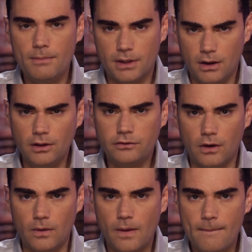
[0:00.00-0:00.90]
but
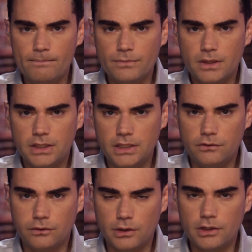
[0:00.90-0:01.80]
also
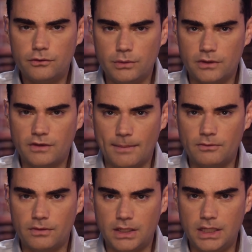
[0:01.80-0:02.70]
he's learning to
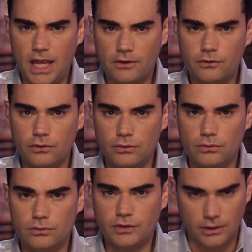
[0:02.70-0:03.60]
accept that he has
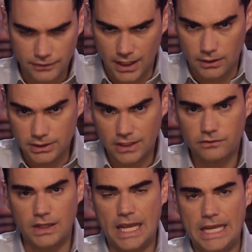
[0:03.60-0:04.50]
to settle down. He
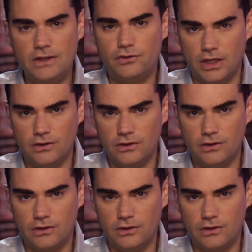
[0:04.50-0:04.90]
has to age